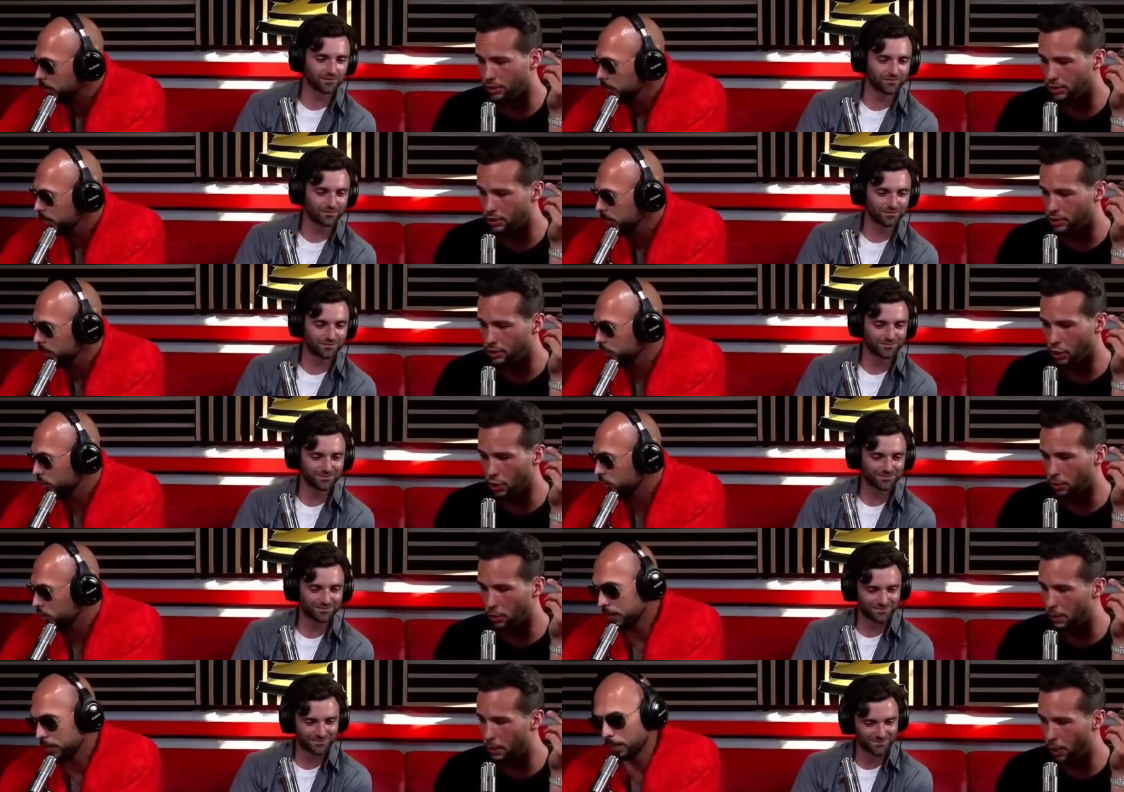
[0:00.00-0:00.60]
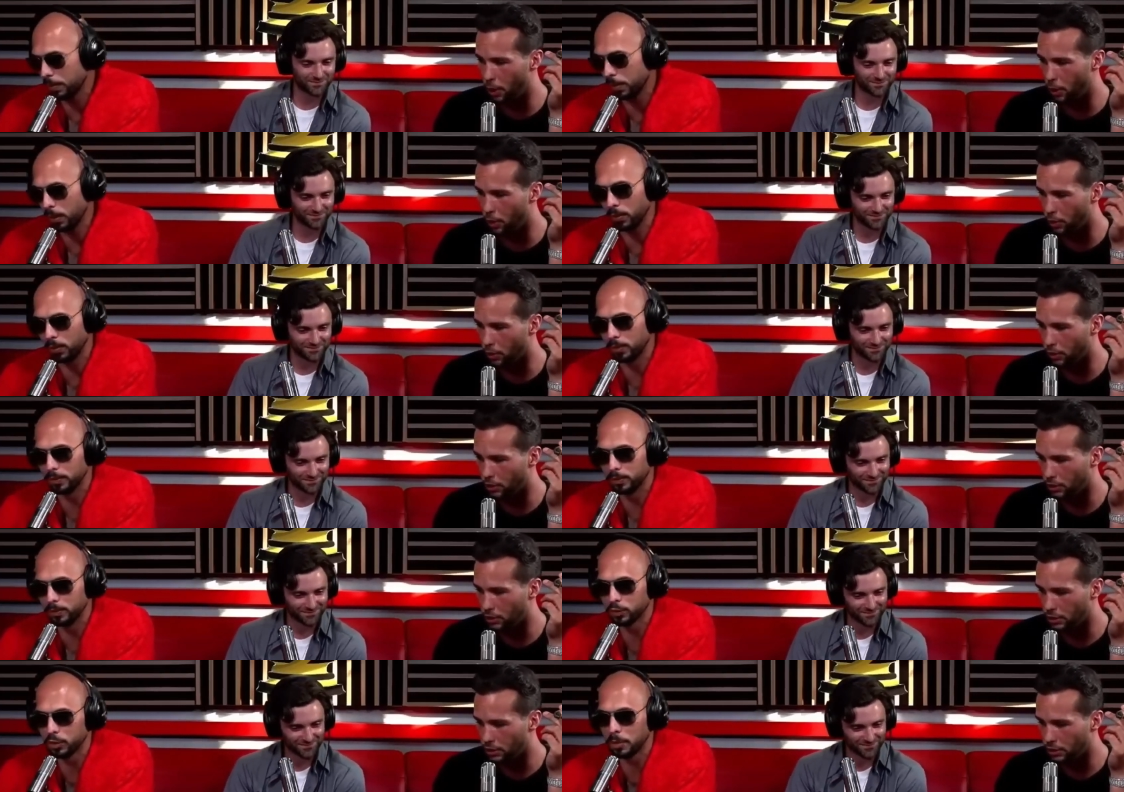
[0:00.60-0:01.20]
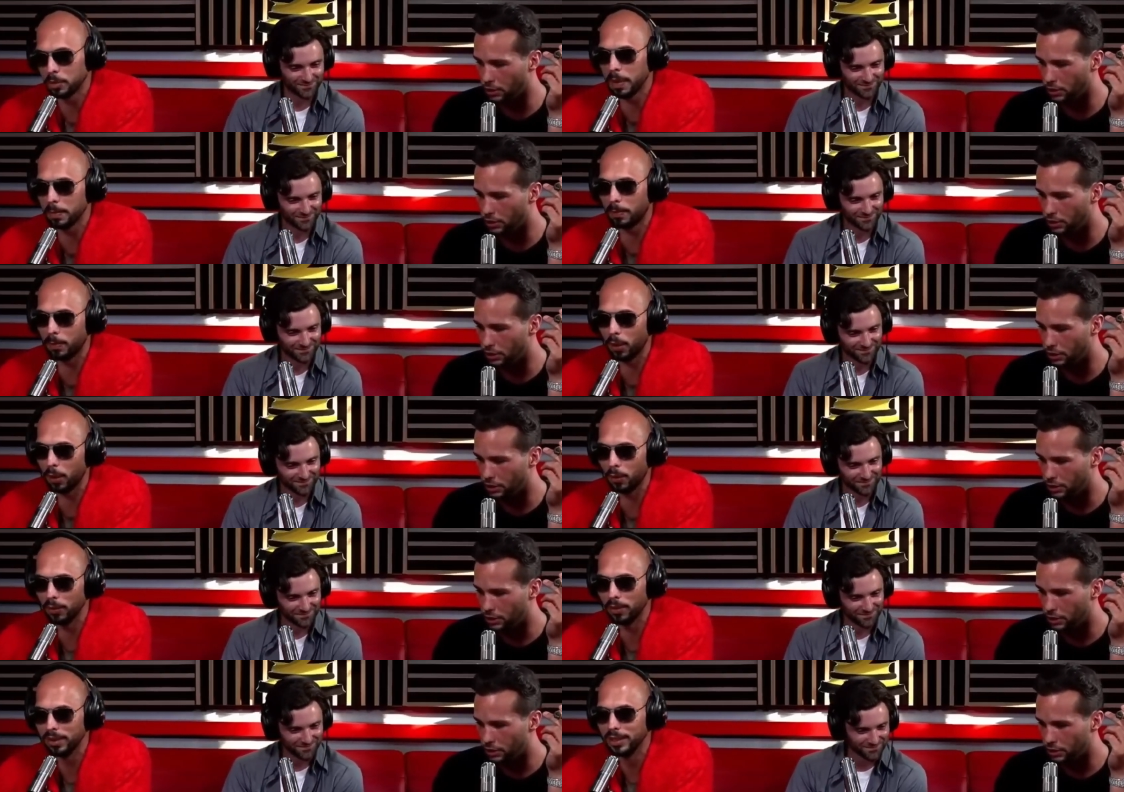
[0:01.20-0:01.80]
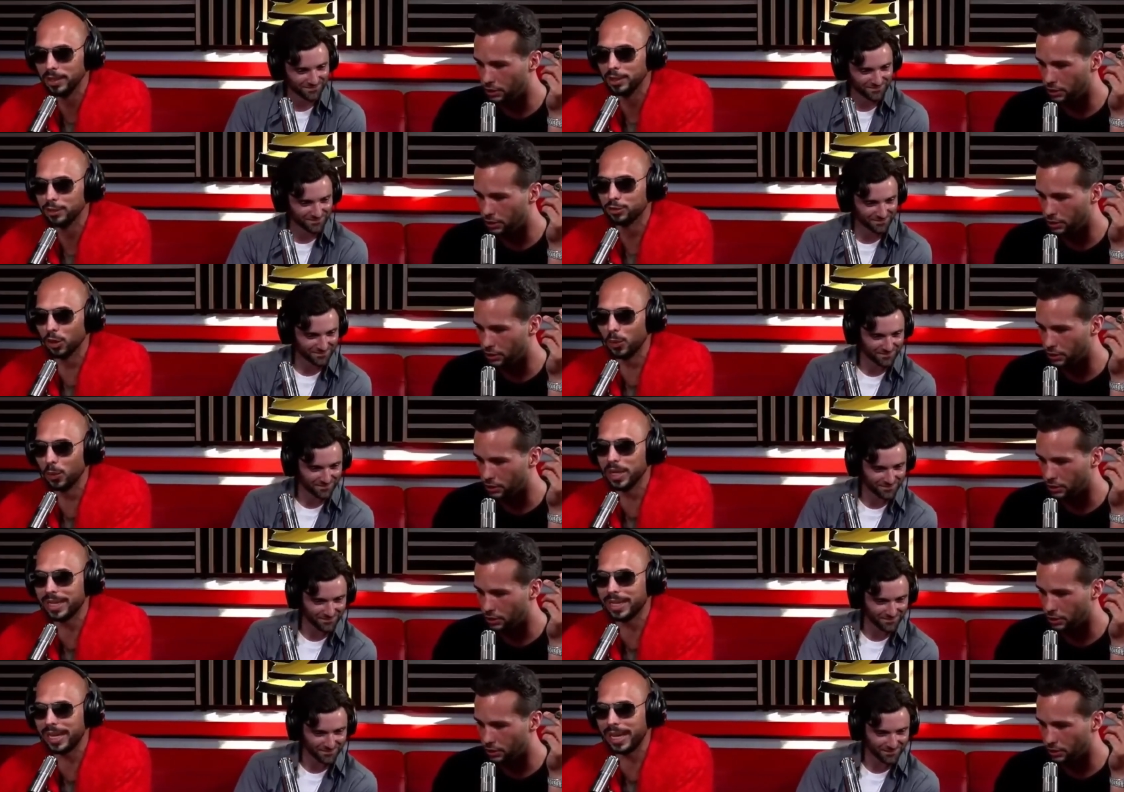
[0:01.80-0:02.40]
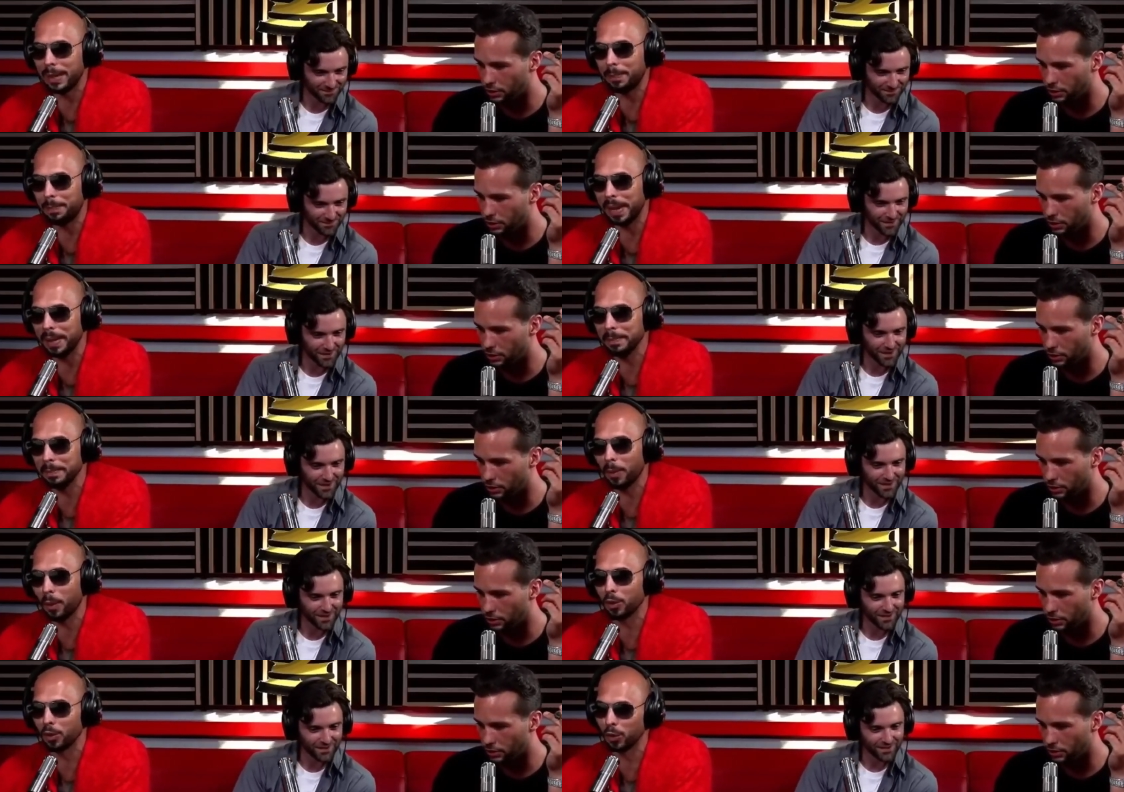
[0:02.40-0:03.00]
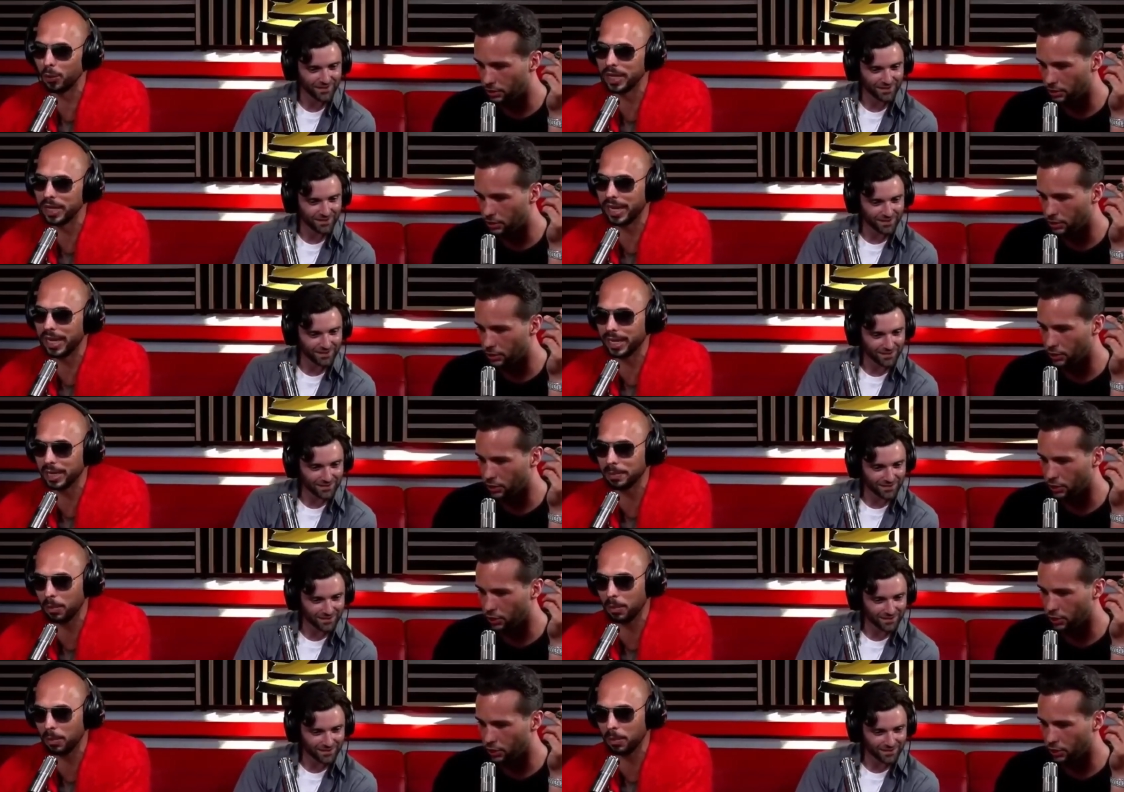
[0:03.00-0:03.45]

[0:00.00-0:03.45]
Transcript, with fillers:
Speaker 1: It's got to be, be, a poll. poll.
Speaker 2: It's gonna be a poll. Do we keep him or do we kick